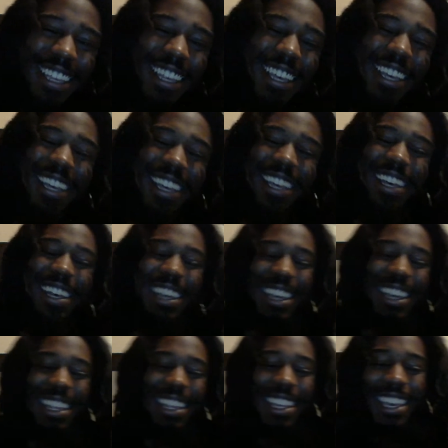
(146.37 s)

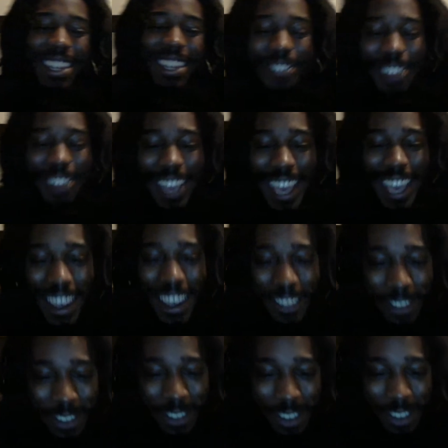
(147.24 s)
And then we
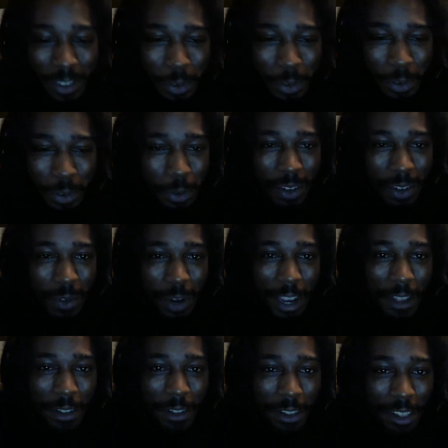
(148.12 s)
have the
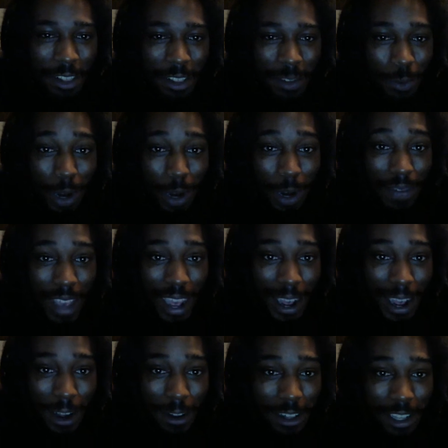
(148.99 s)
regular
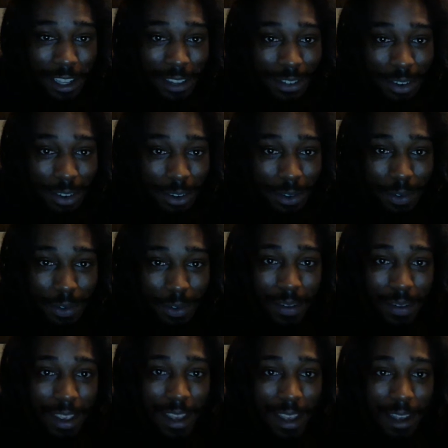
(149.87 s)
reptile, lizard
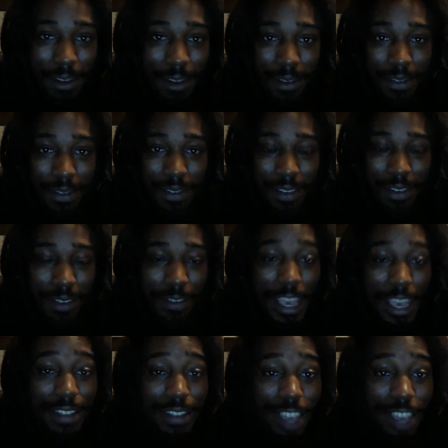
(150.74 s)
reptiles. If
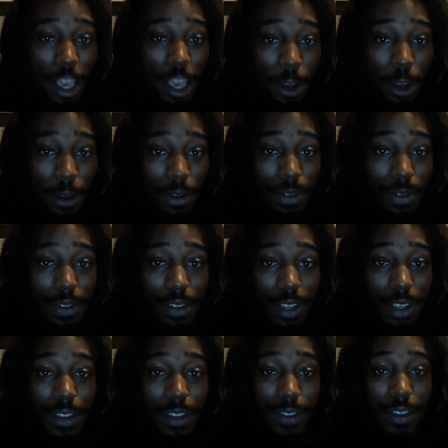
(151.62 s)
it has scales,
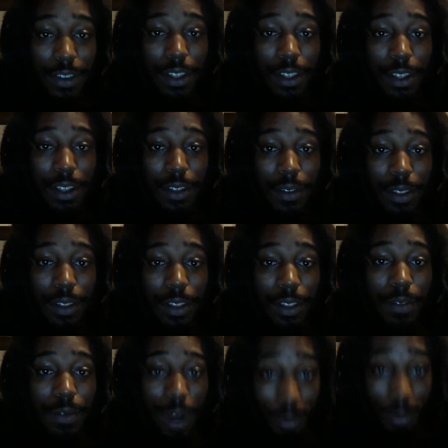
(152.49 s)
it's a
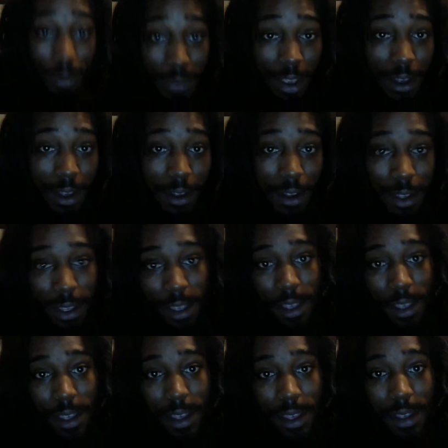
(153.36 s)
reptile.
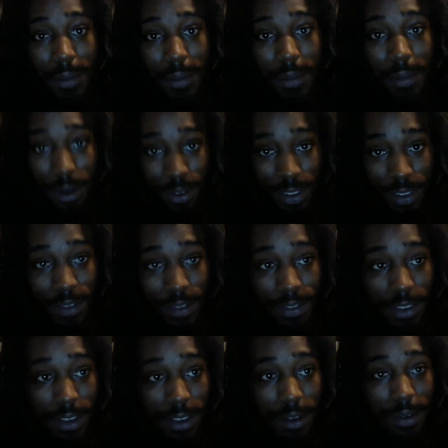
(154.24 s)
Birds have
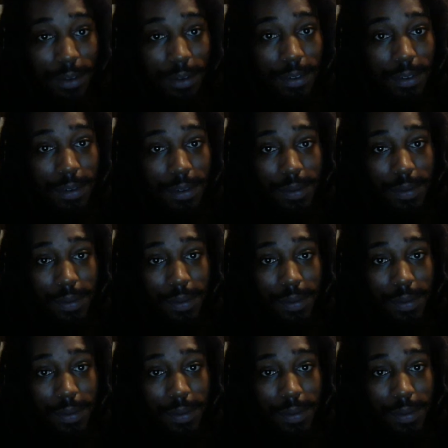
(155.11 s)
scales.